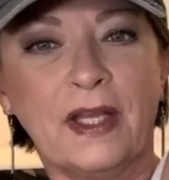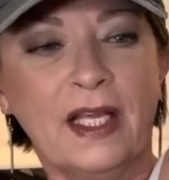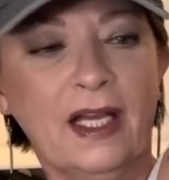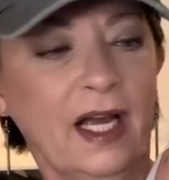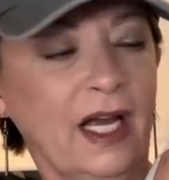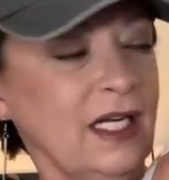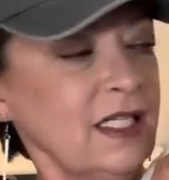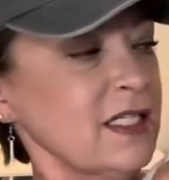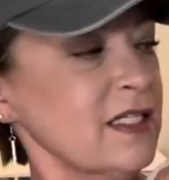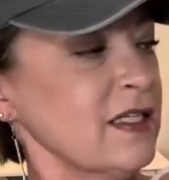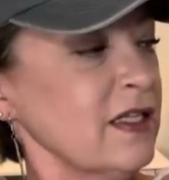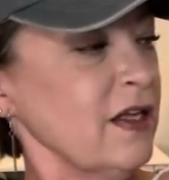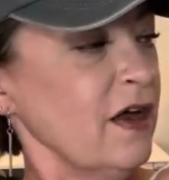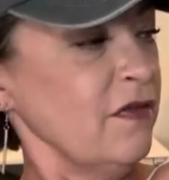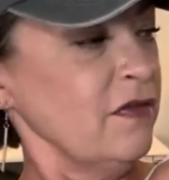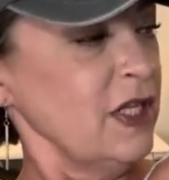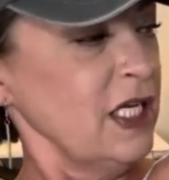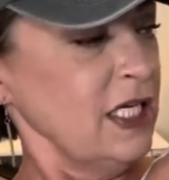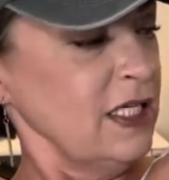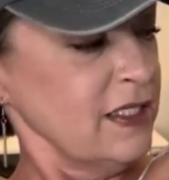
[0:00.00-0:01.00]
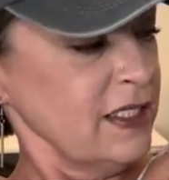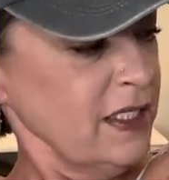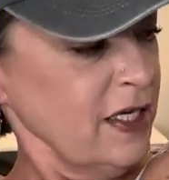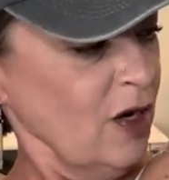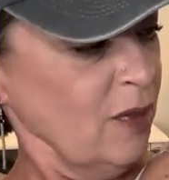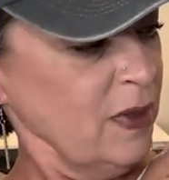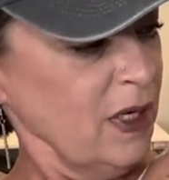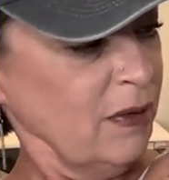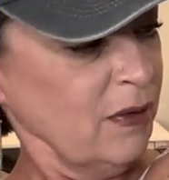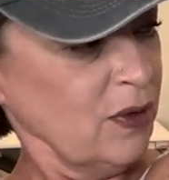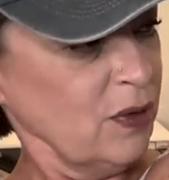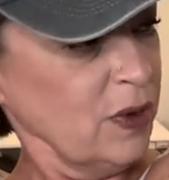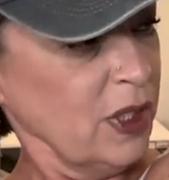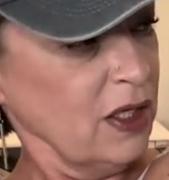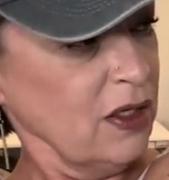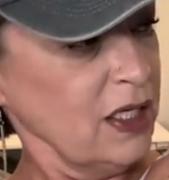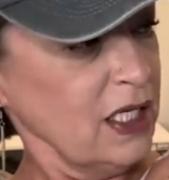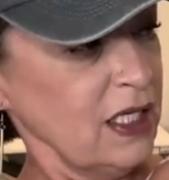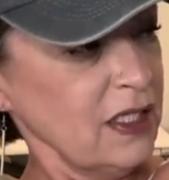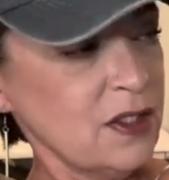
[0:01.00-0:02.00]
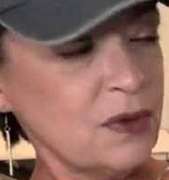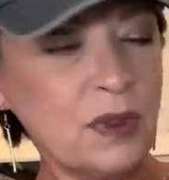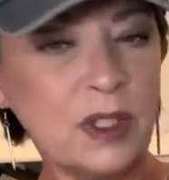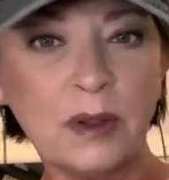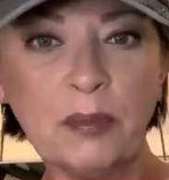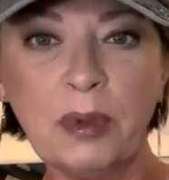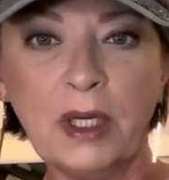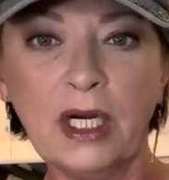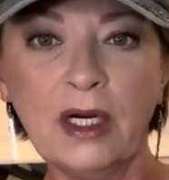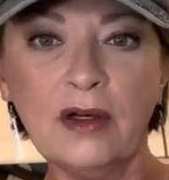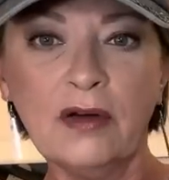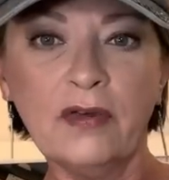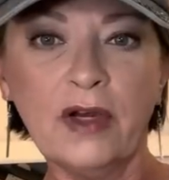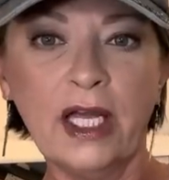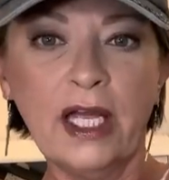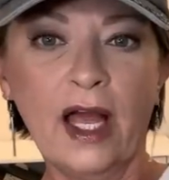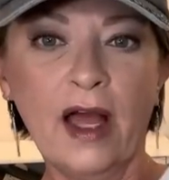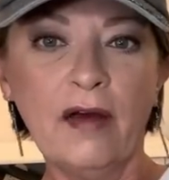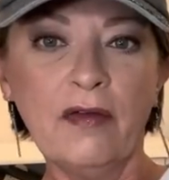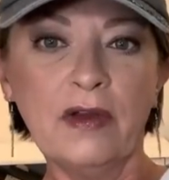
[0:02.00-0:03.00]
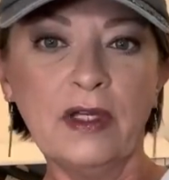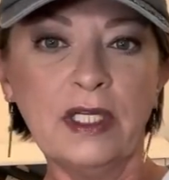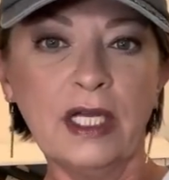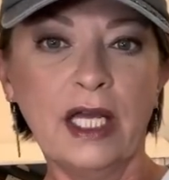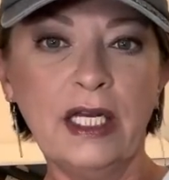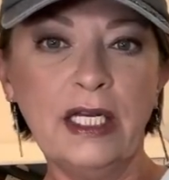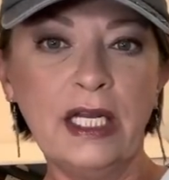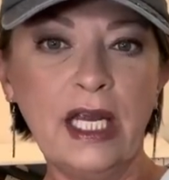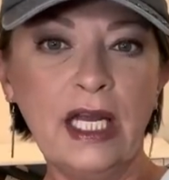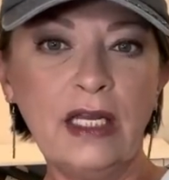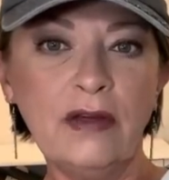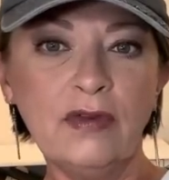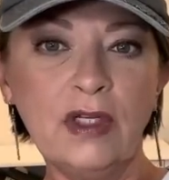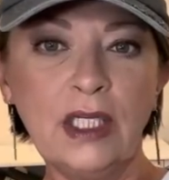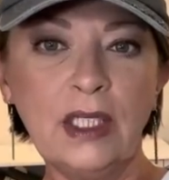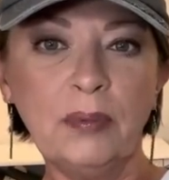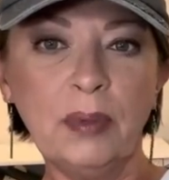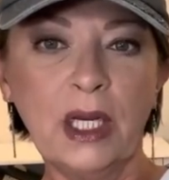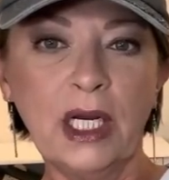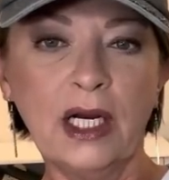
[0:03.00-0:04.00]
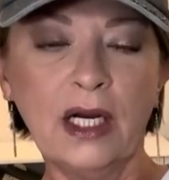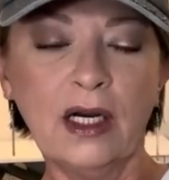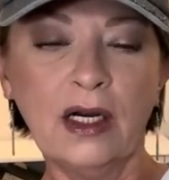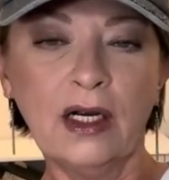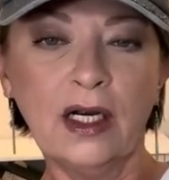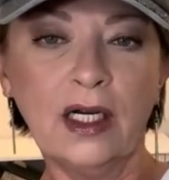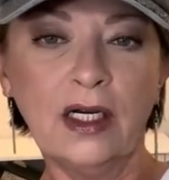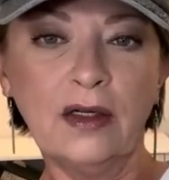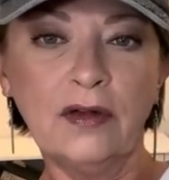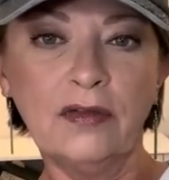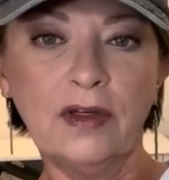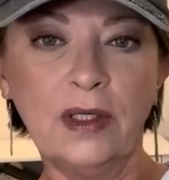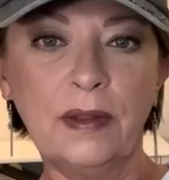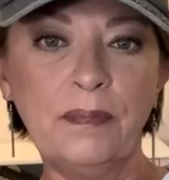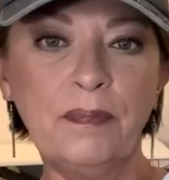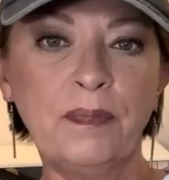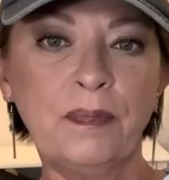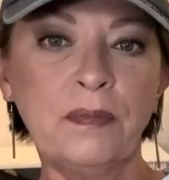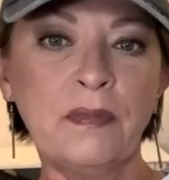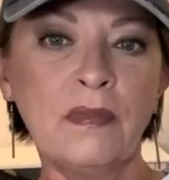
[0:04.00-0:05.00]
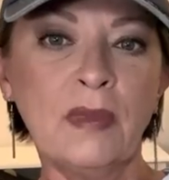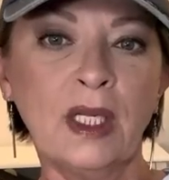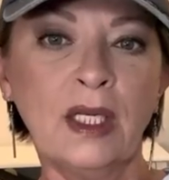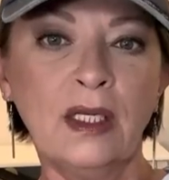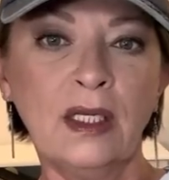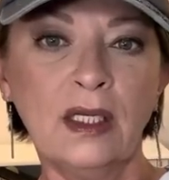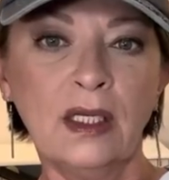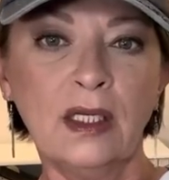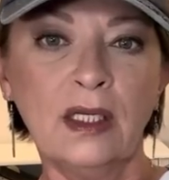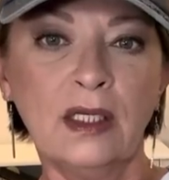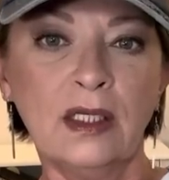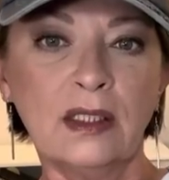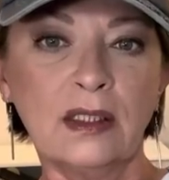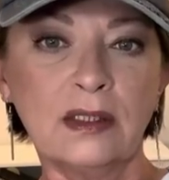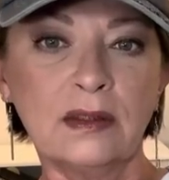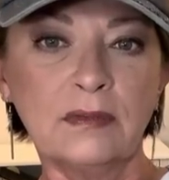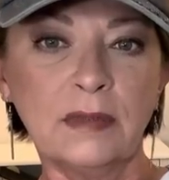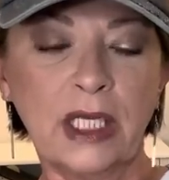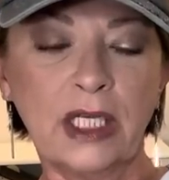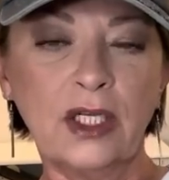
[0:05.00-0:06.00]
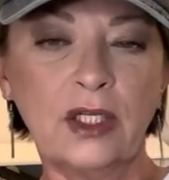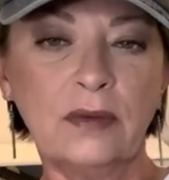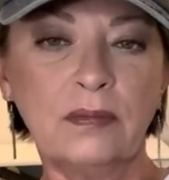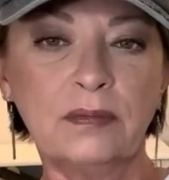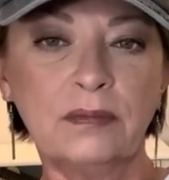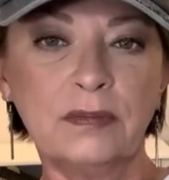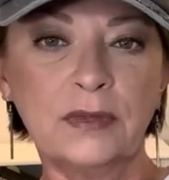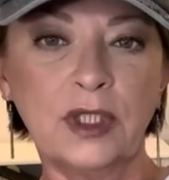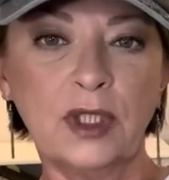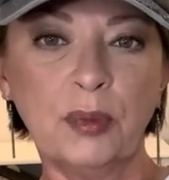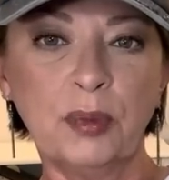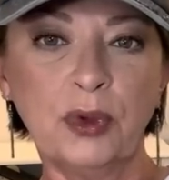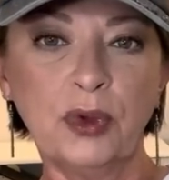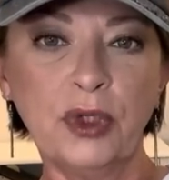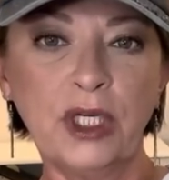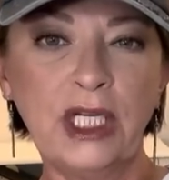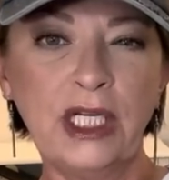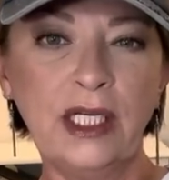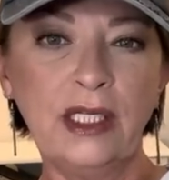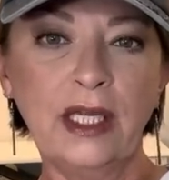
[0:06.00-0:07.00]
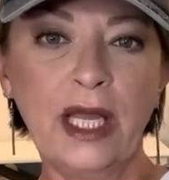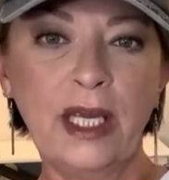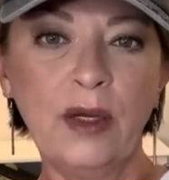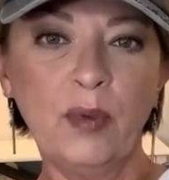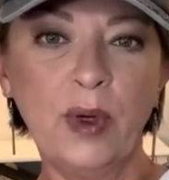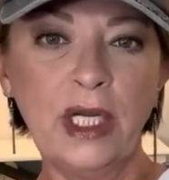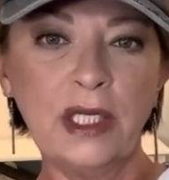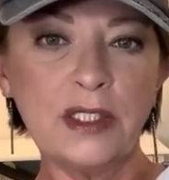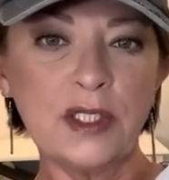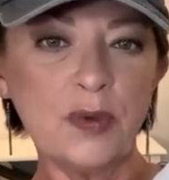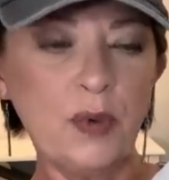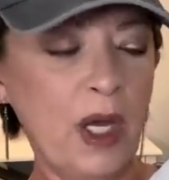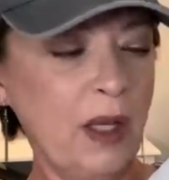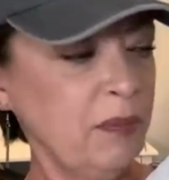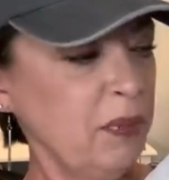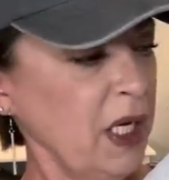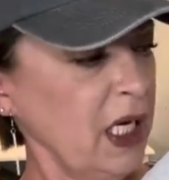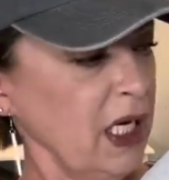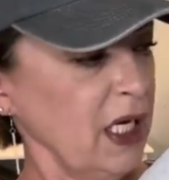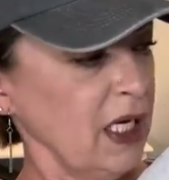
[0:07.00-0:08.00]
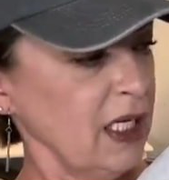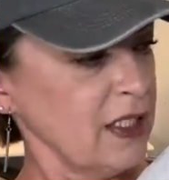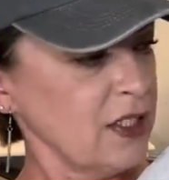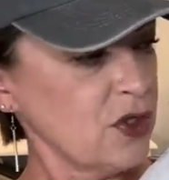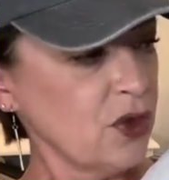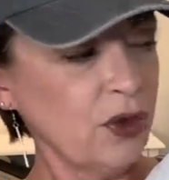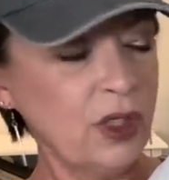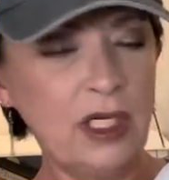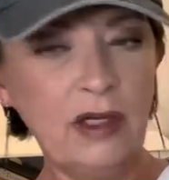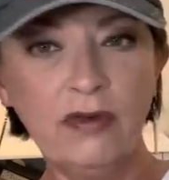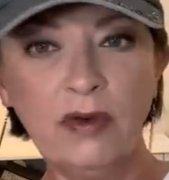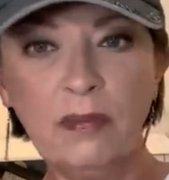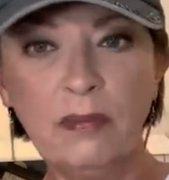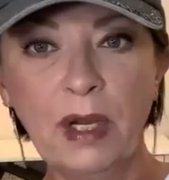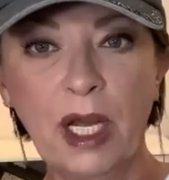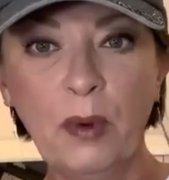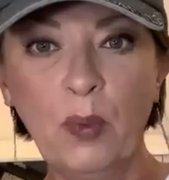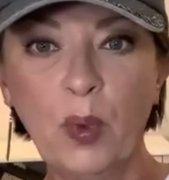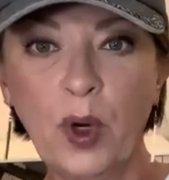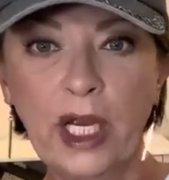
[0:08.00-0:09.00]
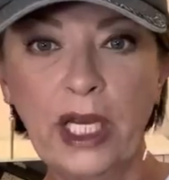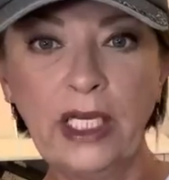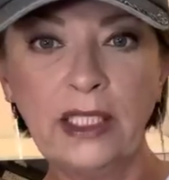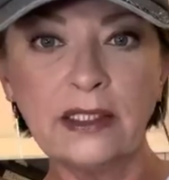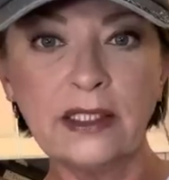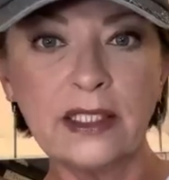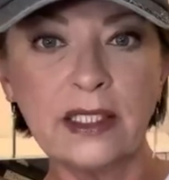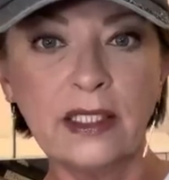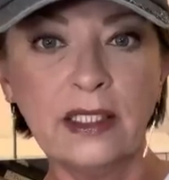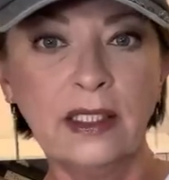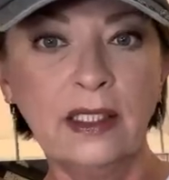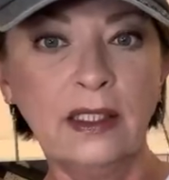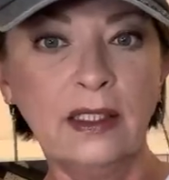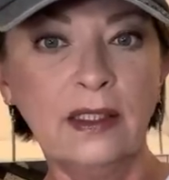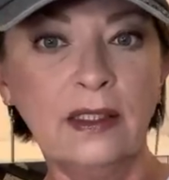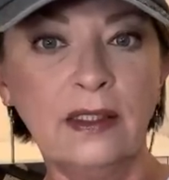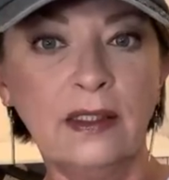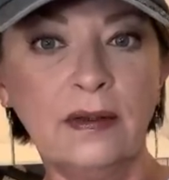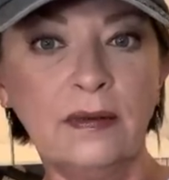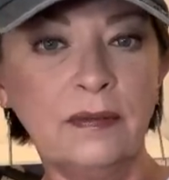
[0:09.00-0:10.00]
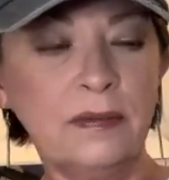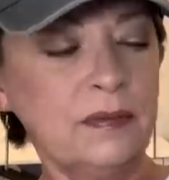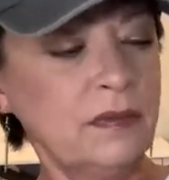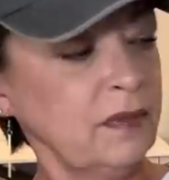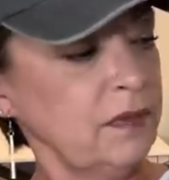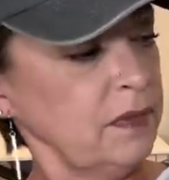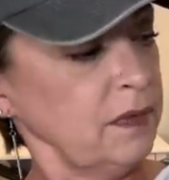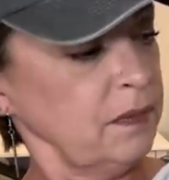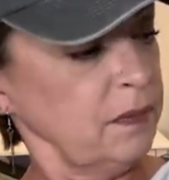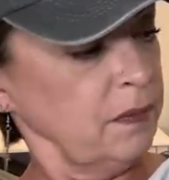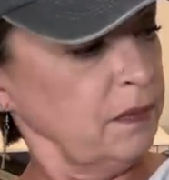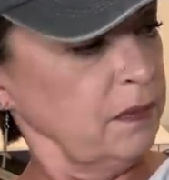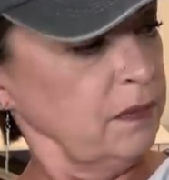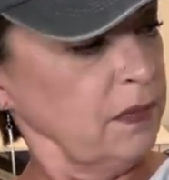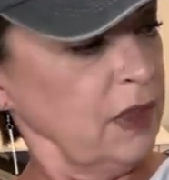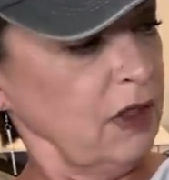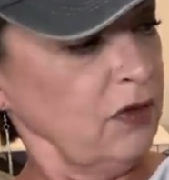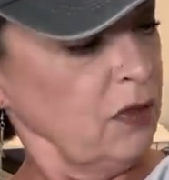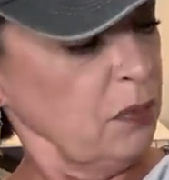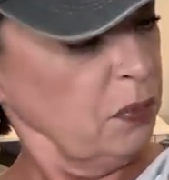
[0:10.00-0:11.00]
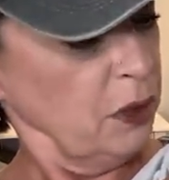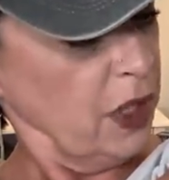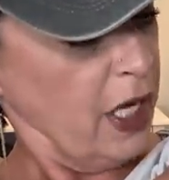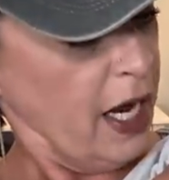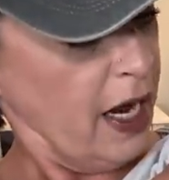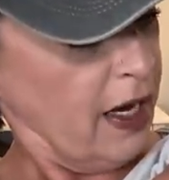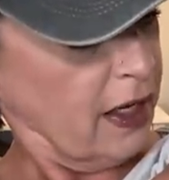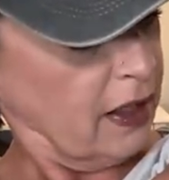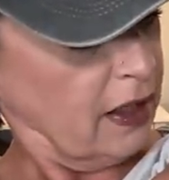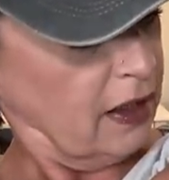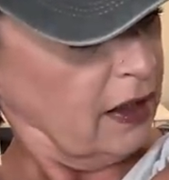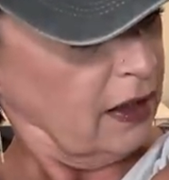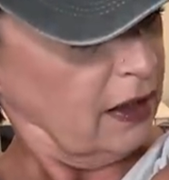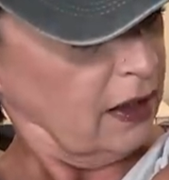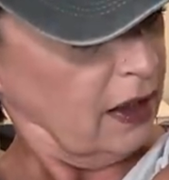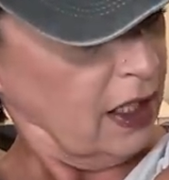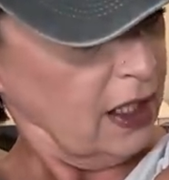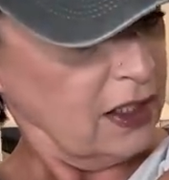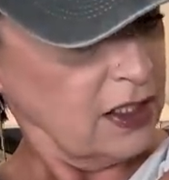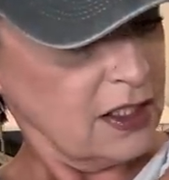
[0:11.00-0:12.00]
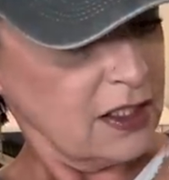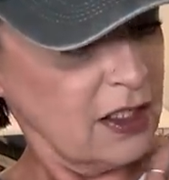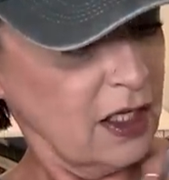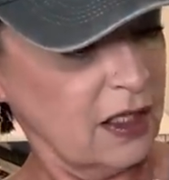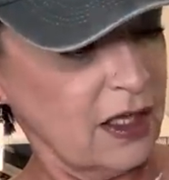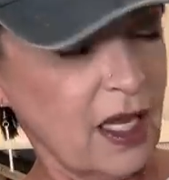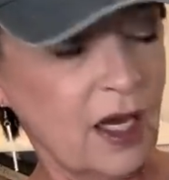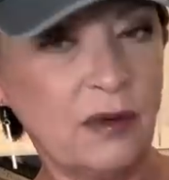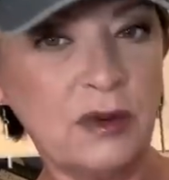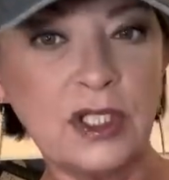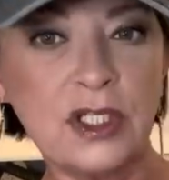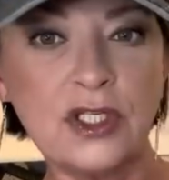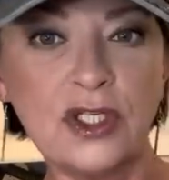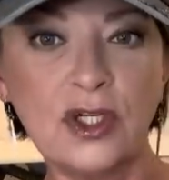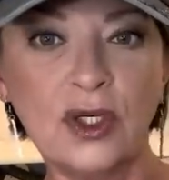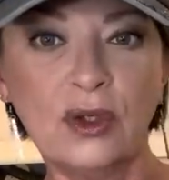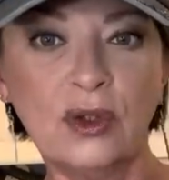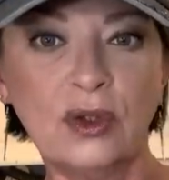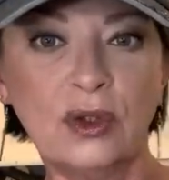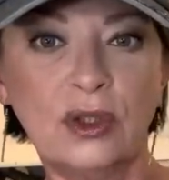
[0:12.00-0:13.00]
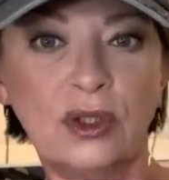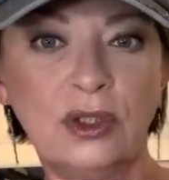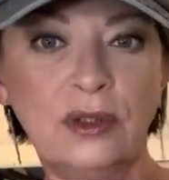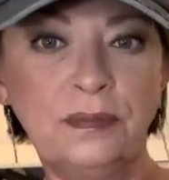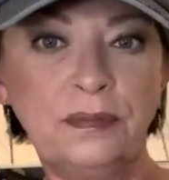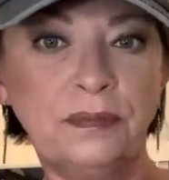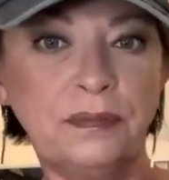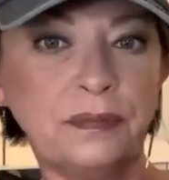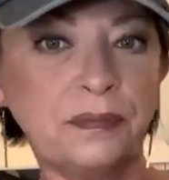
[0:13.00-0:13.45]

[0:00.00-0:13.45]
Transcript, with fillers: I just love these. And I'll be able to wear these with a pair of, I have an, a navy pair of um, like capri lightweight sweatpants or even my white, even black. I just thought that was so cool.